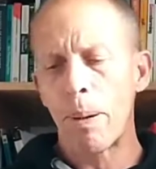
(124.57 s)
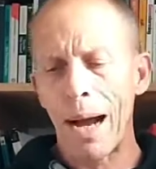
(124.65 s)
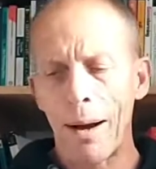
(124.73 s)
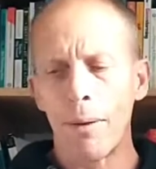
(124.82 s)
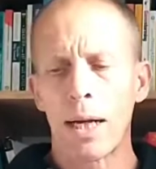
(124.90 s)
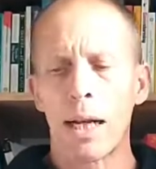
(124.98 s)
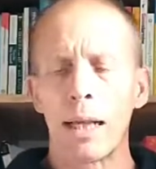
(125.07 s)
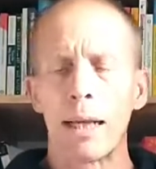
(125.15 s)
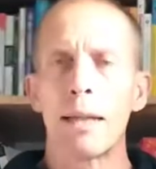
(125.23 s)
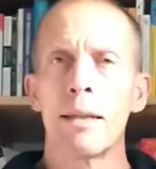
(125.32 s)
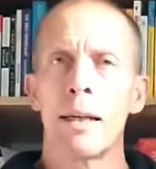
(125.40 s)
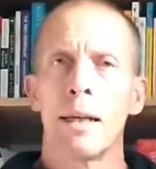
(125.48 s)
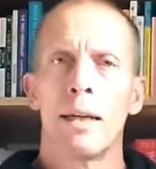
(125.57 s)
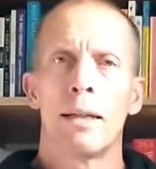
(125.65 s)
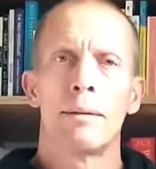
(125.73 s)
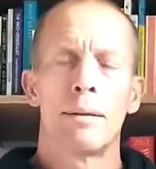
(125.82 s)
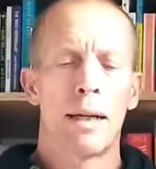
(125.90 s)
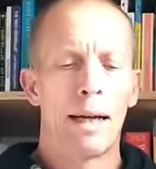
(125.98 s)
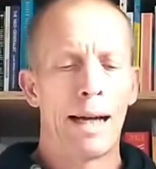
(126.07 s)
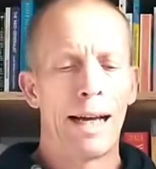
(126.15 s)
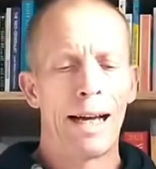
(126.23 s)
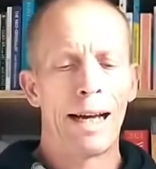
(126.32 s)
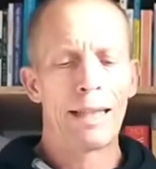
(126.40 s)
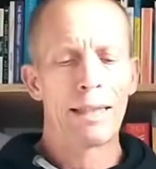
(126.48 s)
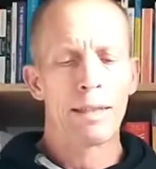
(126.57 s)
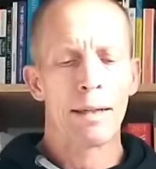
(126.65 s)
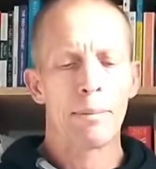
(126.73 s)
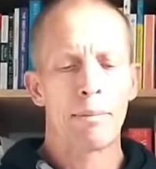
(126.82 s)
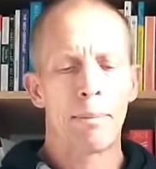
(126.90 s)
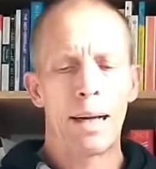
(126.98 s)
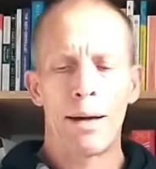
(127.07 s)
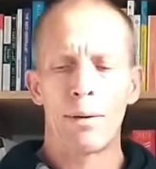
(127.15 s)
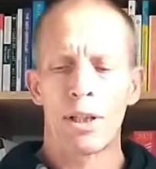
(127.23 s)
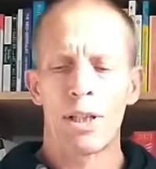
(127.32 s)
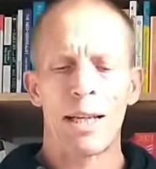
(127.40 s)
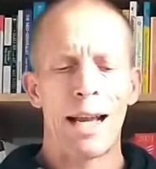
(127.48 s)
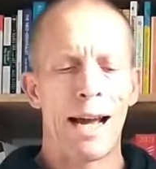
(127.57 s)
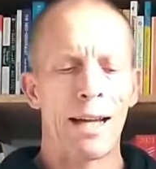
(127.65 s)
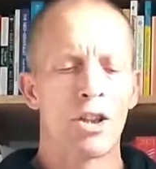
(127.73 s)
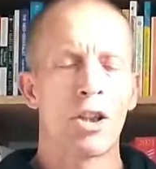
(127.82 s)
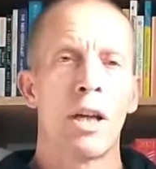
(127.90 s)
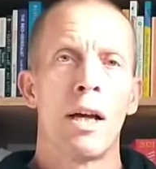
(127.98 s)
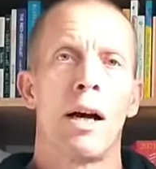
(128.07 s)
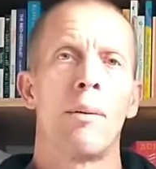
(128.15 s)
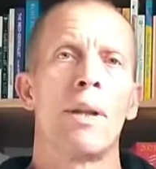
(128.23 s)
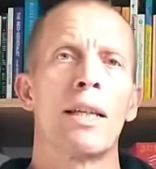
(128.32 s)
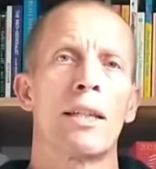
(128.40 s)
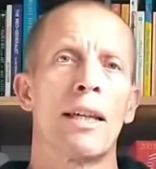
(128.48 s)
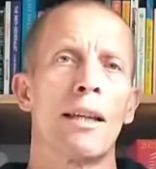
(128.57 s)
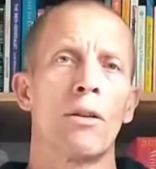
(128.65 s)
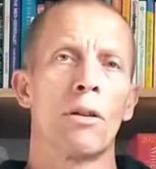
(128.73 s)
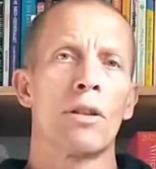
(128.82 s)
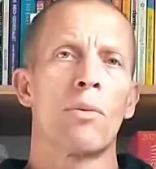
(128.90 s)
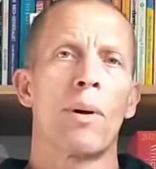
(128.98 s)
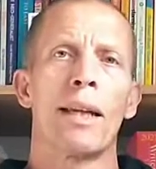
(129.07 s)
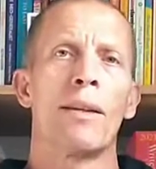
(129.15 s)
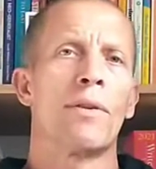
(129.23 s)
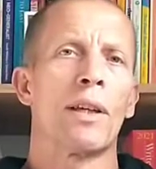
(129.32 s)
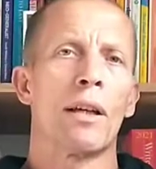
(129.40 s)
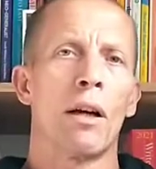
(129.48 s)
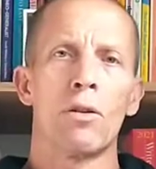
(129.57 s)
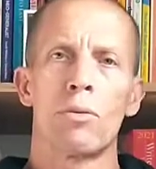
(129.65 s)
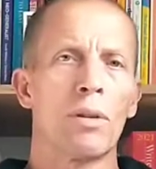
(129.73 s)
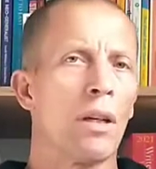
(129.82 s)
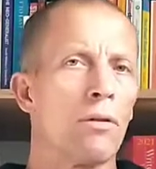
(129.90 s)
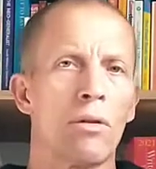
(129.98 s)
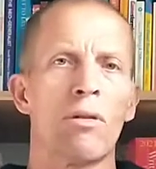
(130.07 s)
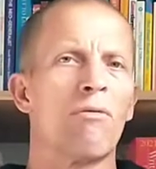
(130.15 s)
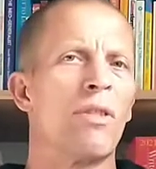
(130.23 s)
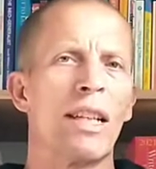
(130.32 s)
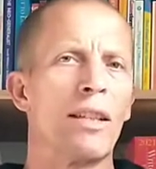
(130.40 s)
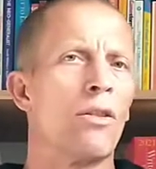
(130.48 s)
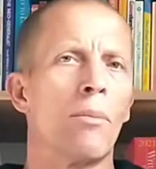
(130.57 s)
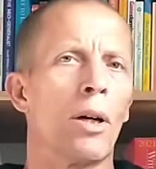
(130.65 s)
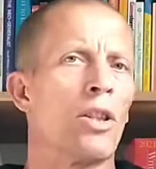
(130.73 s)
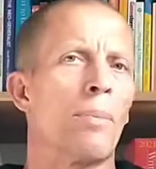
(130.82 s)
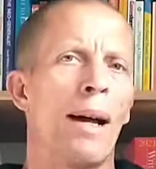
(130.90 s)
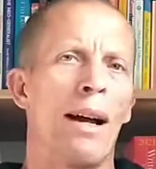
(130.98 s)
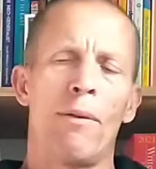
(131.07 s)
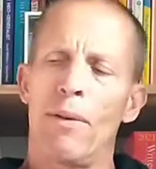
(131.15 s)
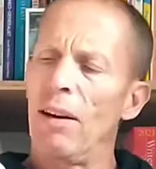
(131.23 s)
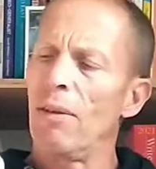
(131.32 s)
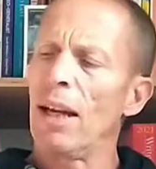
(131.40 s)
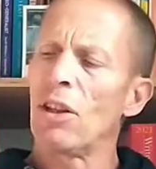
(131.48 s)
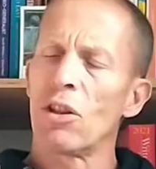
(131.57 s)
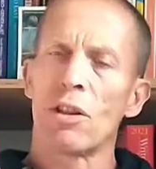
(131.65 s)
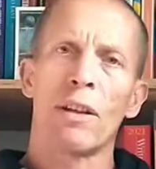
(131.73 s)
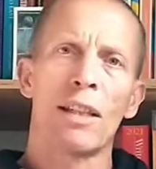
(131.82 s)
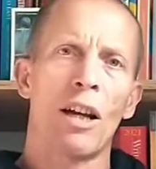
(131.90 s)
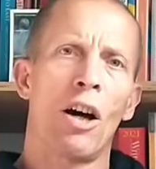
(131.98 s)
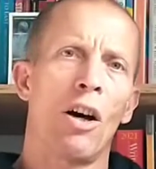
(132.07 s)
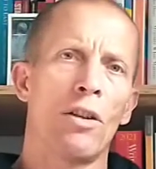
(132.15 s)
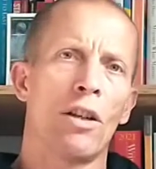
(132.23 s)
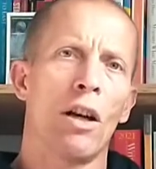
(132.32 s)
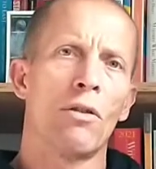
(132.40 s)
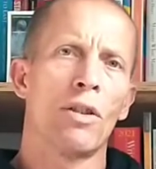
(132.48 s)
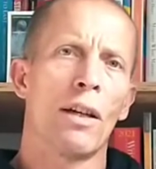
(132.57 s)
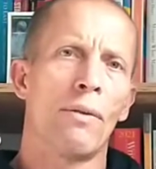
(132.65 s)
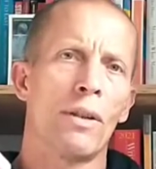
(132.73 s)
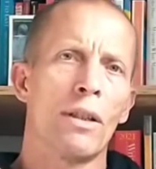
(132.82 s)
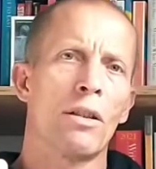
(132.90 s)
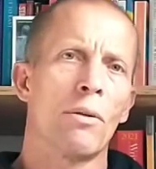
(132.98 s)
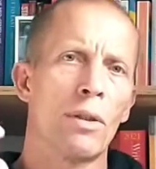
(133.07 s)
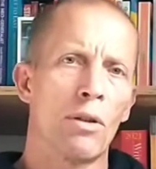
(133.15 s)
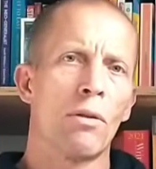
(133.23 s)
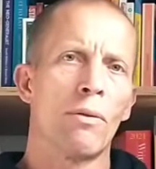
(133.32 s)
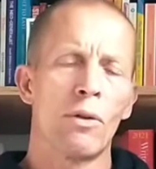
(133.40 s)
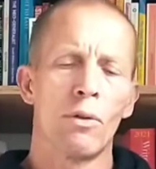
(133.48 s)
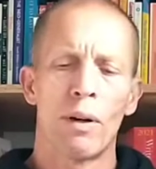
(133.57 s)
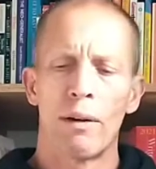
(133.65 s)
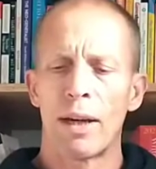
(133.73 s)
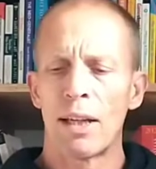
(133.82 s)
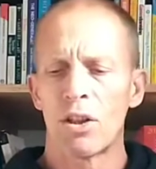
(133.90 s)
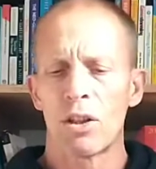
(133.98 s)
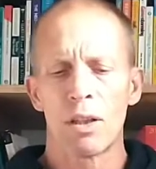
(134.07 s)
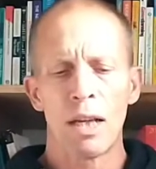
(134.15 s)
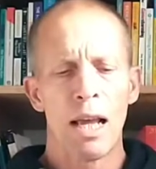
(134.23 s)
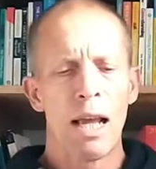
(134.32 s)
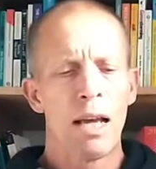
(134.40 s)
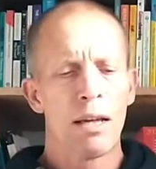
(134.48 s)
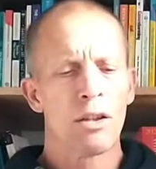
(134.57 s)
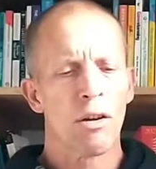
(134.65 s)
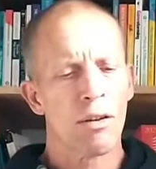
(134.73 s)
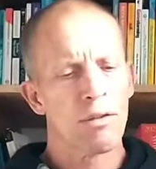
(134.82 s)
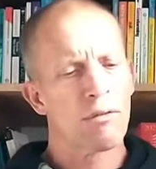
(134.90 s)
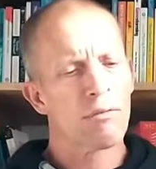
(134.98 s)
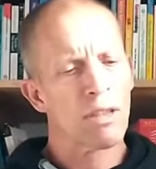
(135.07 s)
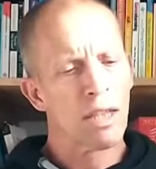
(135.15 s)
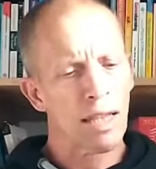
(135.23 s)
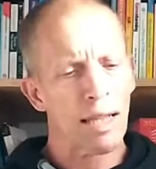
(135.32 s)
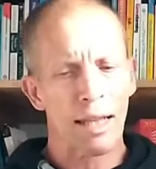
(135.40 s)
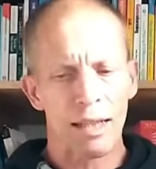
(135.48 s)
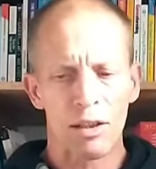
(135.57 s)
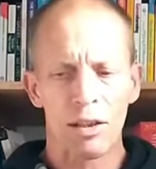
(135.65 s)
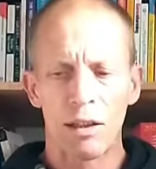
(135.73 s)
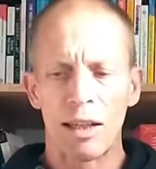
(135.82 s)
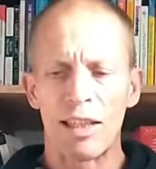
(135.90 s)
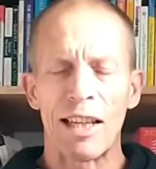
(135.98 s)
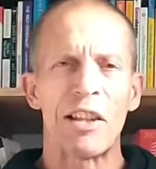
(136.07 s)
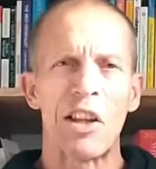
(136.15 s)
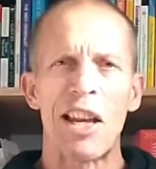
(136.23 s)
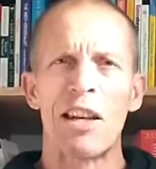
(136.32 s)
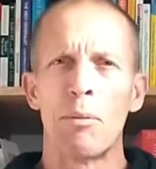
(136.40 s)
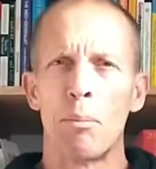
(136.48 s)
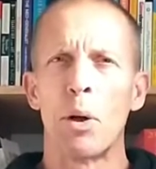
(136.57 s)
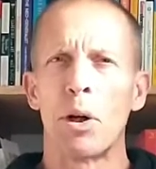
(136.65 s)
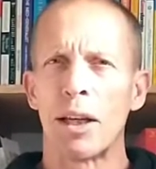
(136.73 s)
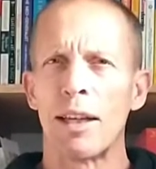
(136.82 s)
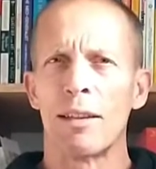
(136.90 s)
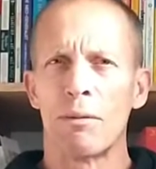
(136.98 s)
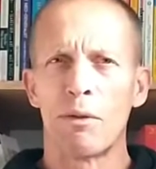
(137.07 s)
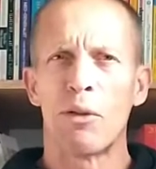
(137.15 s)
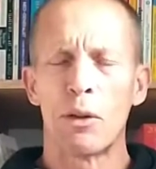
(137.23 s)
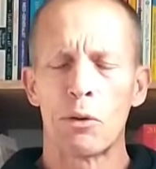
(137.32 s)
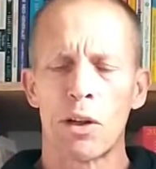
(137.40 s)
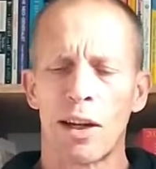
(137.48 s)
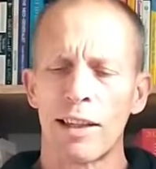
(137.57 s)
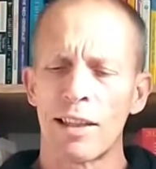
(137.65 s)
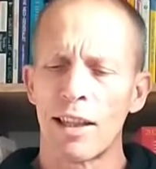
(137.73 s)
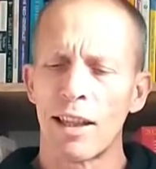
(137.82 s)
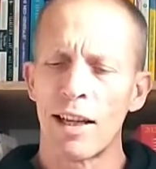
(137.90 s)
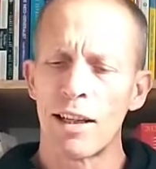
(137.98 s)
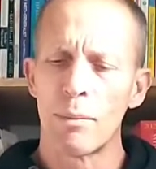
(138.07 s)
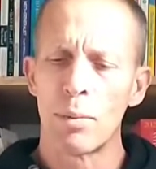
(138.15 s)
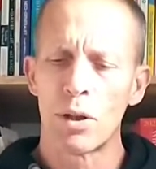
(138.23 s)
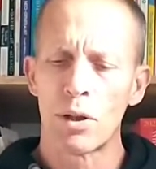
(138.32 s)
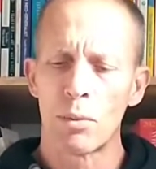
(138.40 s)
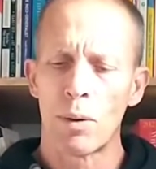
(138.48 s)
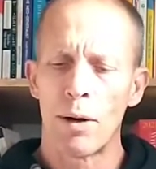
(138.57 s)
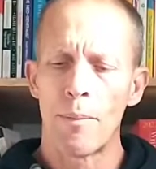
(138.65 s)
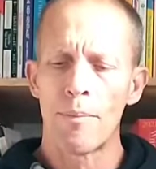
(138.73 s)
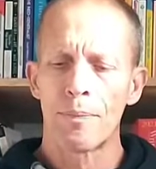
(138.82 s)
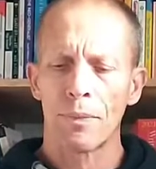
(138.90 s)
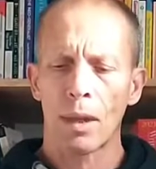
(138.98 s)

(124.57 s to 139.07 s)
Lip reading: Power clean and power snatch, I'm less keen on as a weightlifting coach. We don't really do much of the power variations. I think it's hard to coach the athletes, so we do the full variations. So I think it's at the end of the book, and it feels like it's at the end of the book as well.